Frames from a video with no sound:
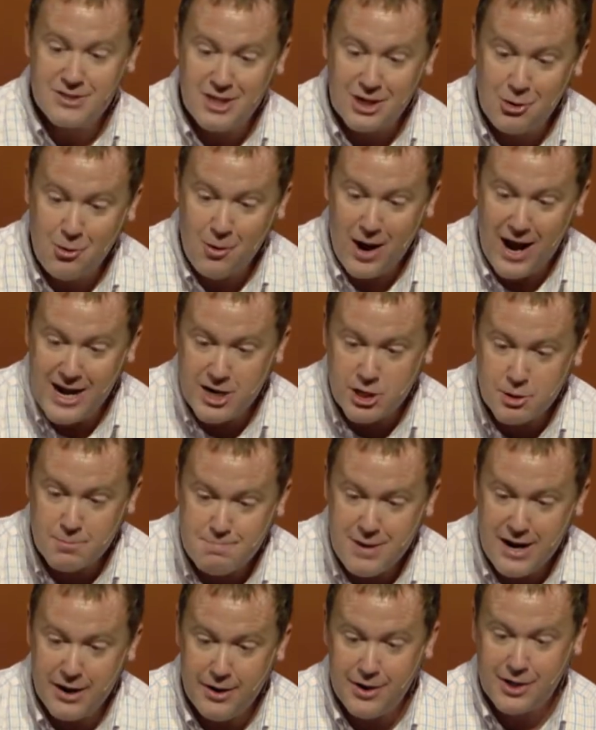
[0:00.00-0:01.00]
the greater
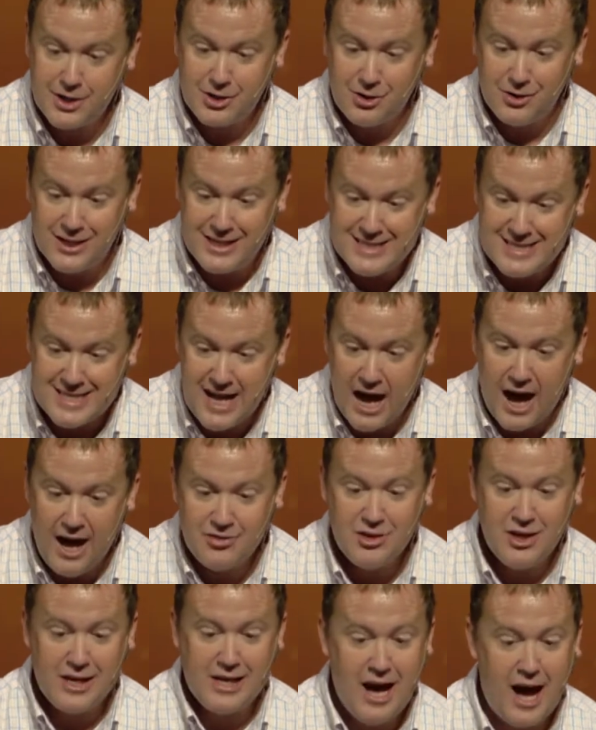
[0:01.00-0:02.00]
miracle is
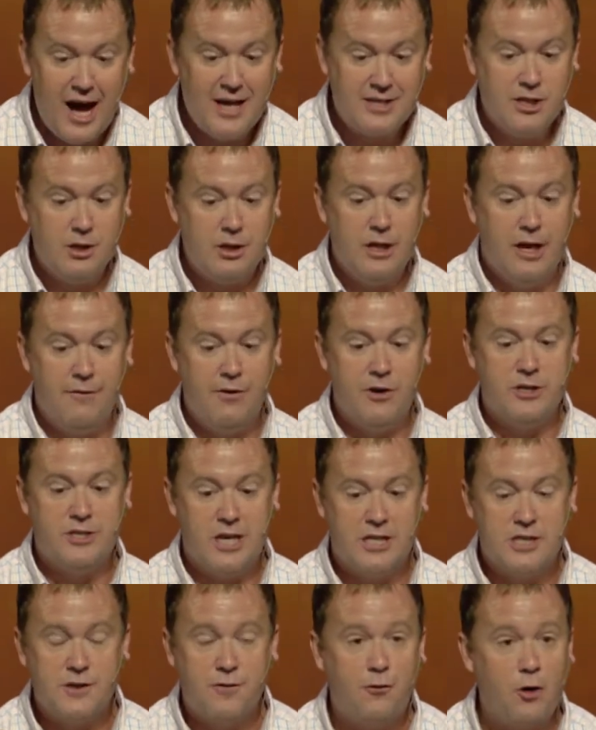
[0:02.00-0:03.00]
not that God delivers
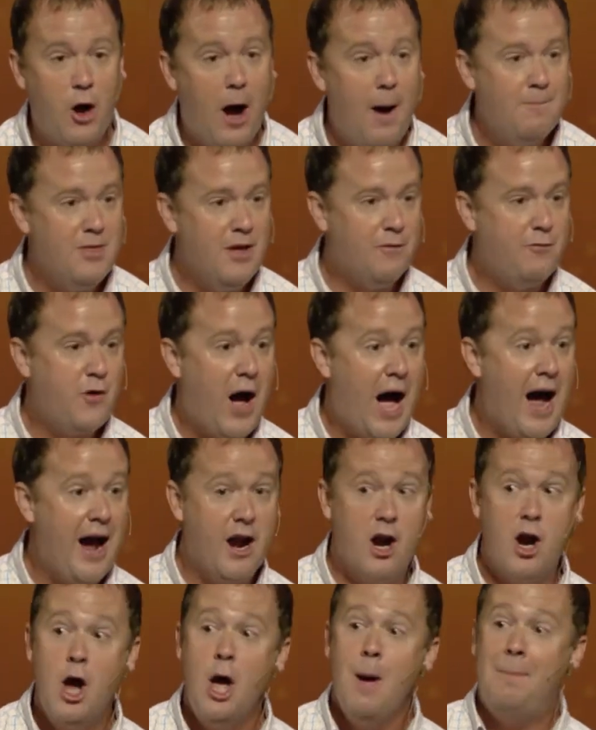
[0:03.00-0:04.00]
us from the
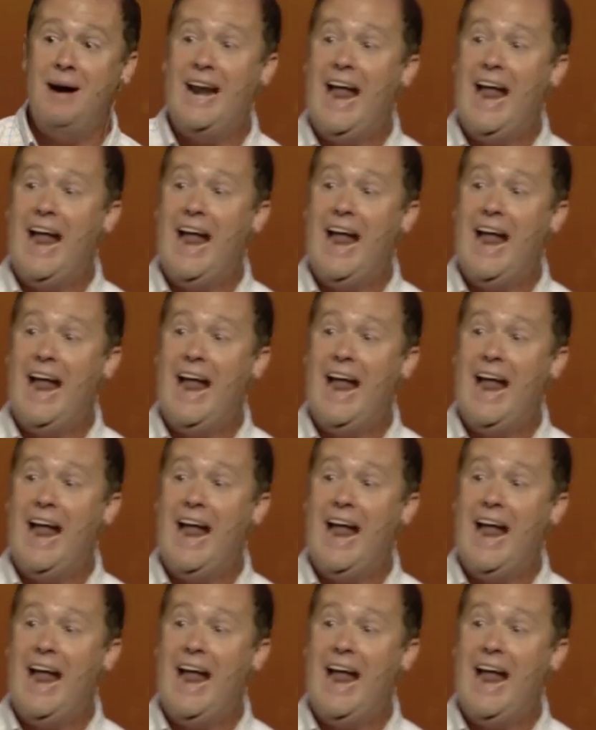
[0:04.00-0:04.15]
fire, but